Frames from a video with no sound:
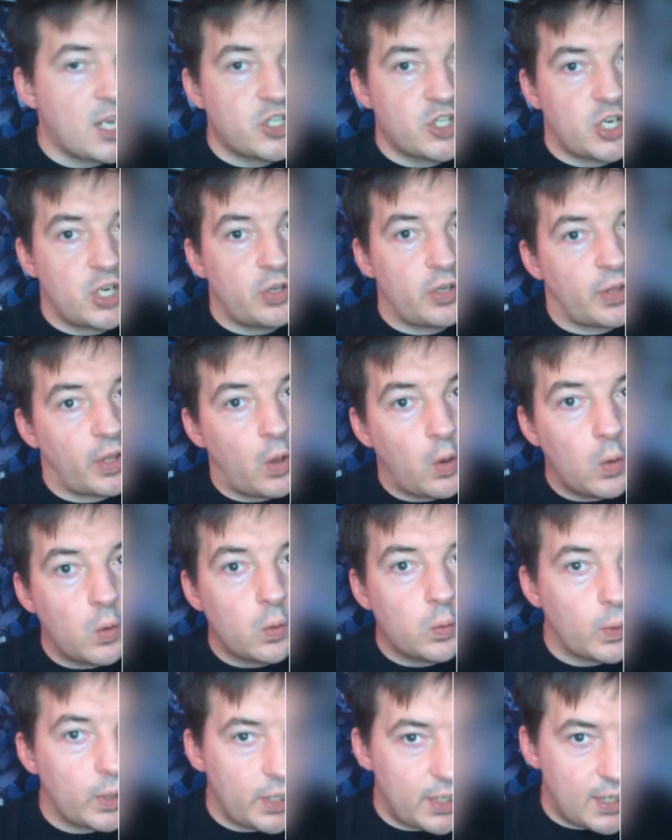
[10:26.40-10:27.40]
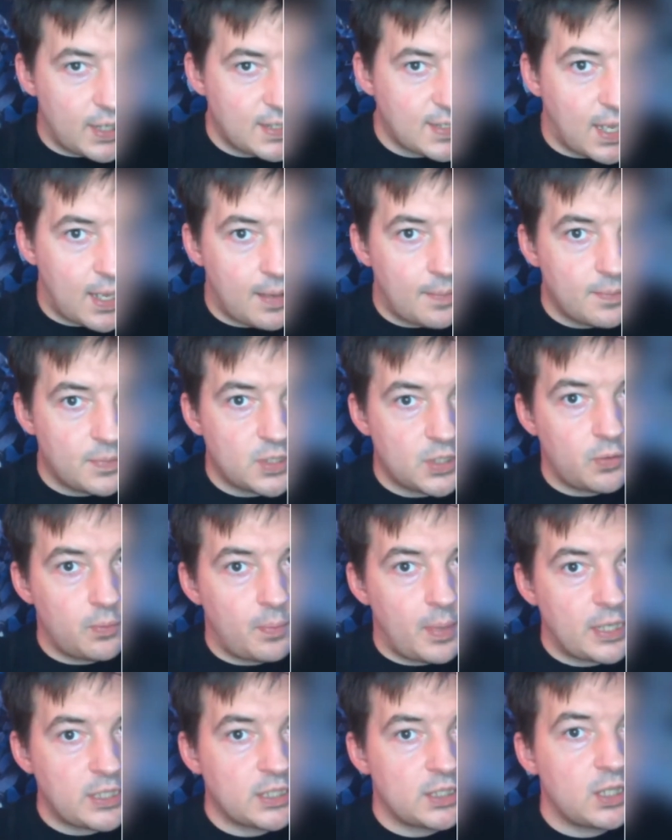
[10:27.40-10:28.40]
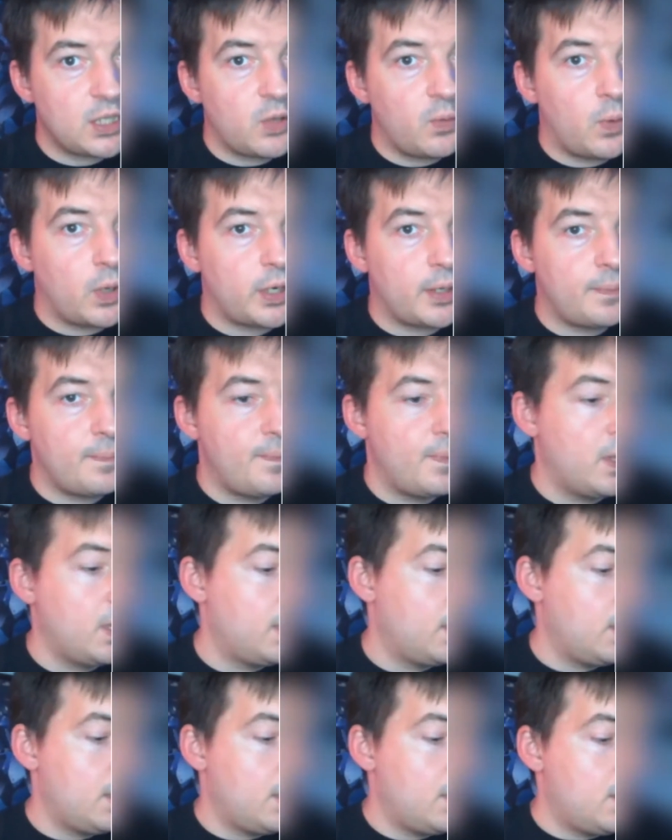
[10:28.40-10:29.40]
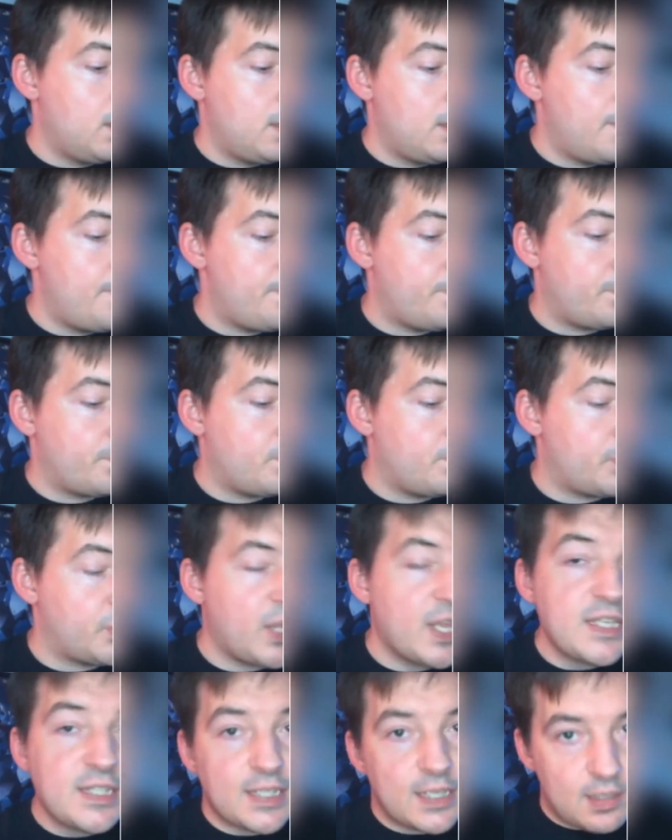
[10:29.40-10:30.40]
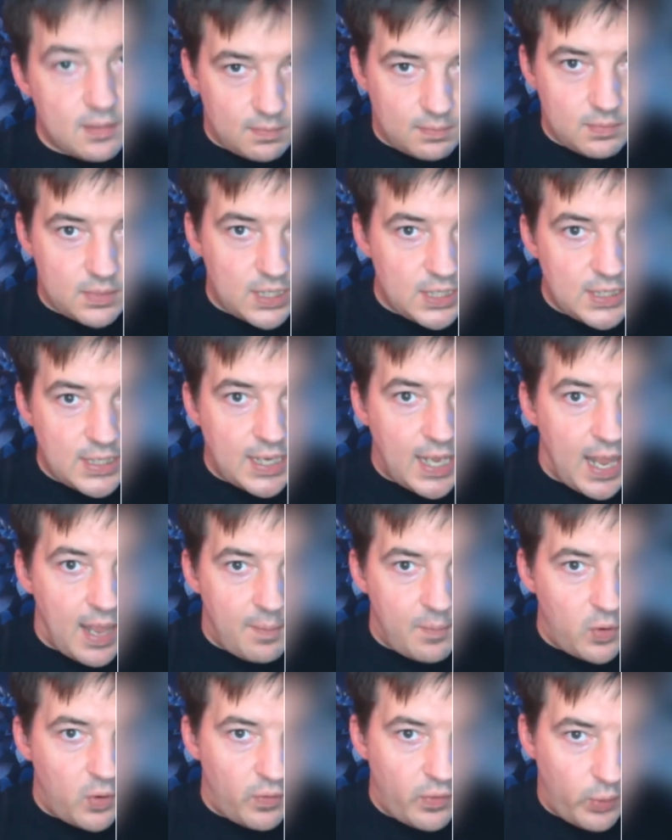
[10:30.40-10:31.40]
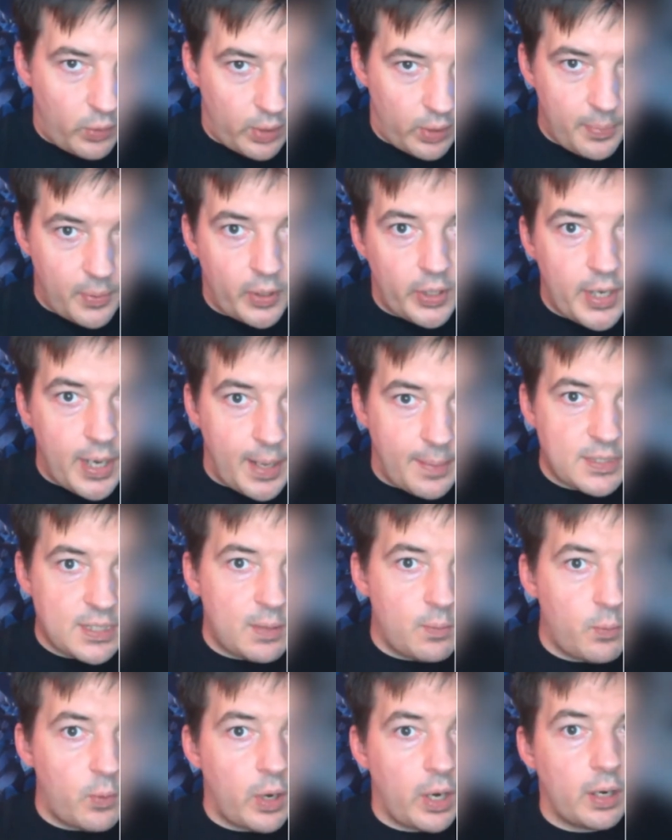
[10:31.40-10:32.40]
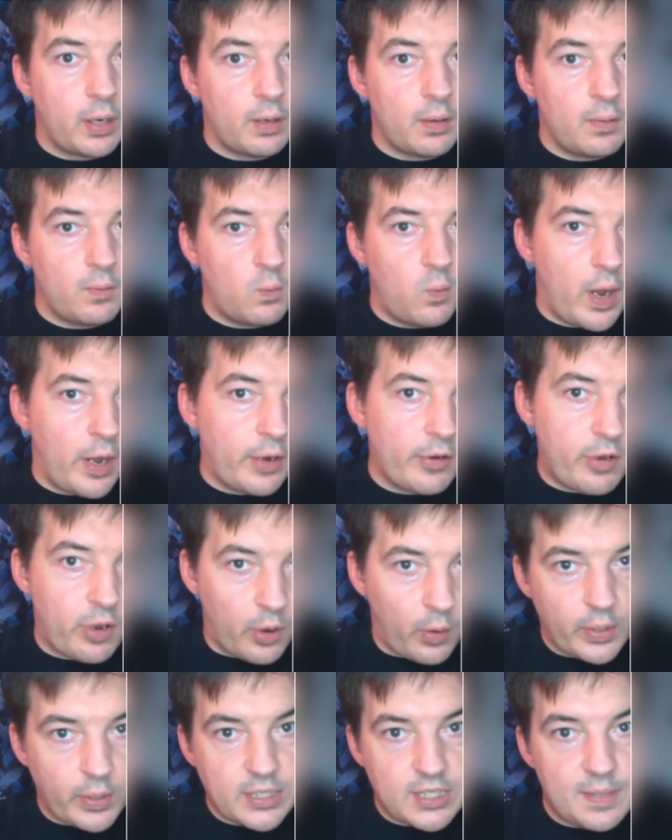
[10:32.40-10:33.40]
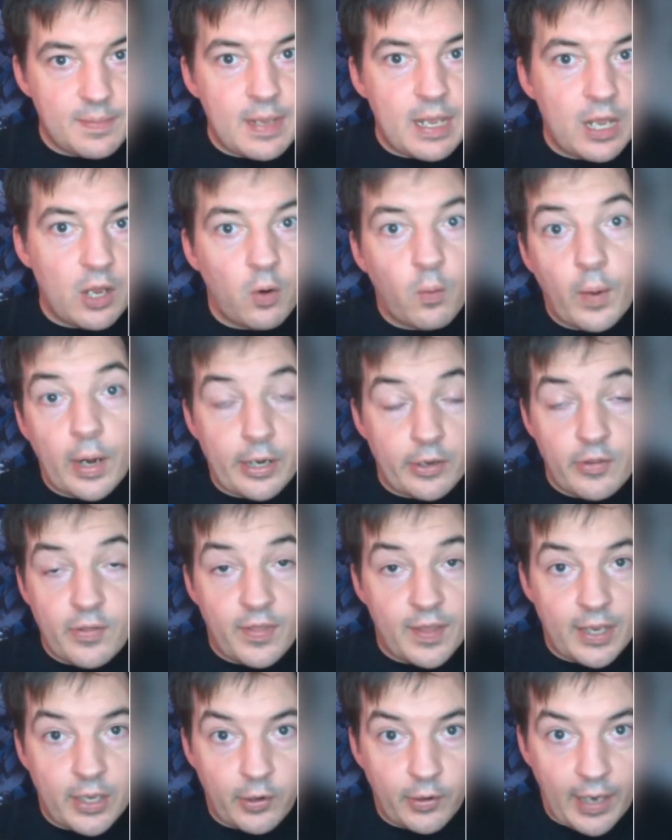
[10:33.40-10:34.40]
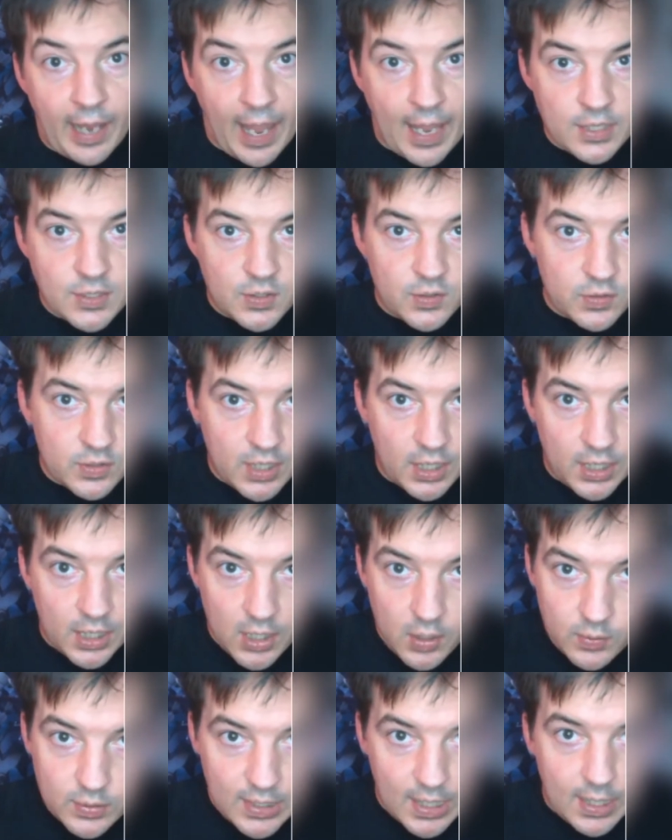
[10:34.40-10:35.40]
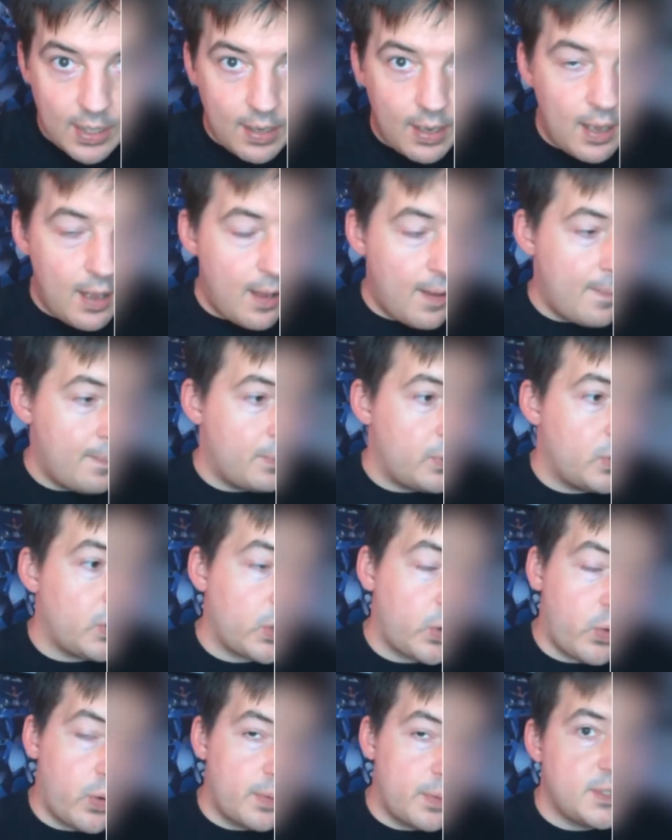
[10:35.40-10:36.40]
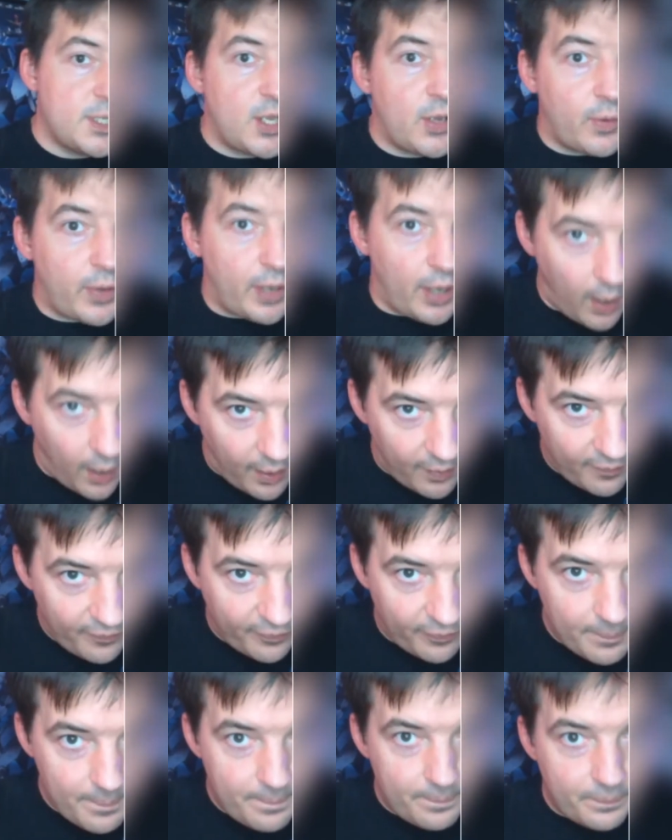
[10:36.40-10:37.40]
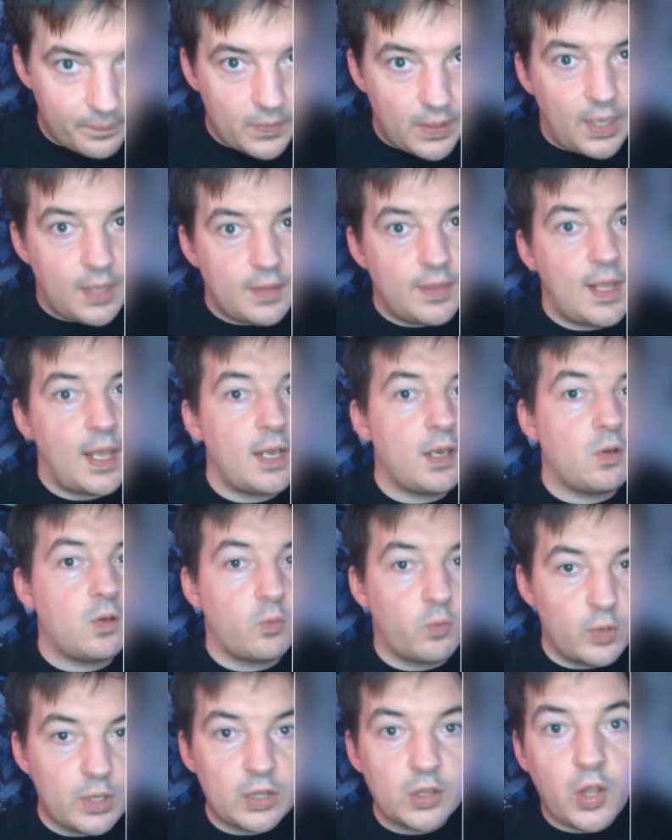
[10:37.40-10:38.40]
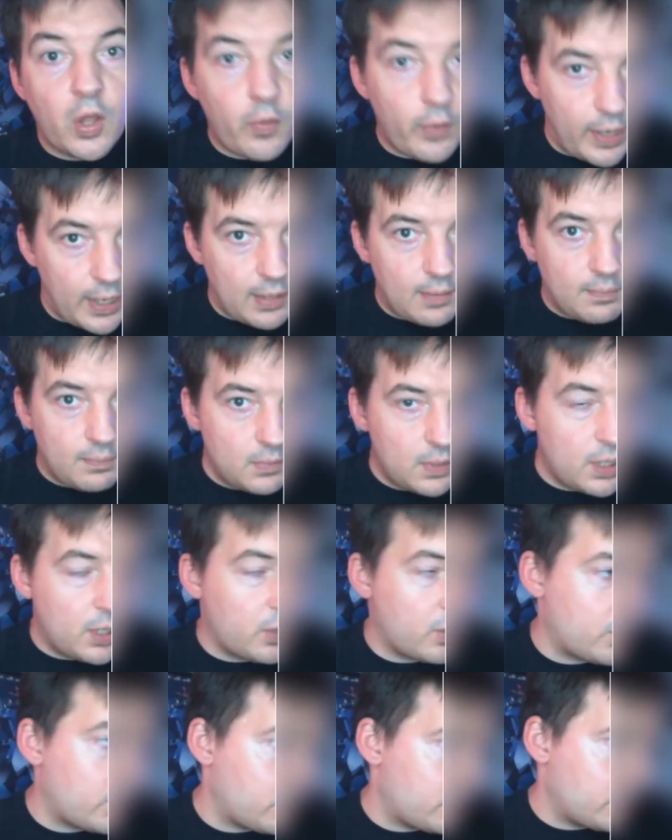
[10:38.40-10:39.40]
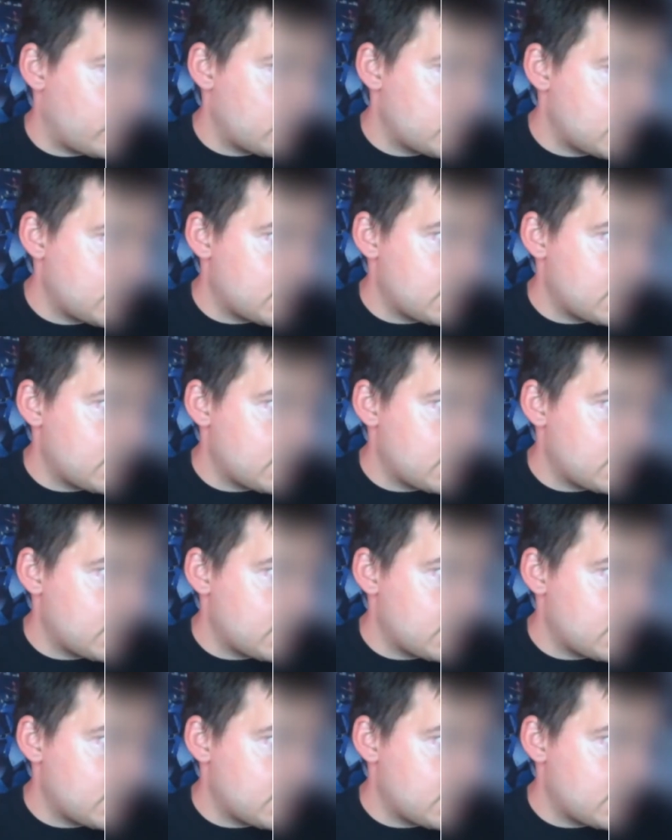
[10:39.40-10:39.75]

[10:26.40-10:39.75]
can only hold one at a time, so basically you want to place it, since it can't move, you want to put it up somewhere where you're going to be or where you think your caster is going to use it, pull a corpse token off, and then reload it in order to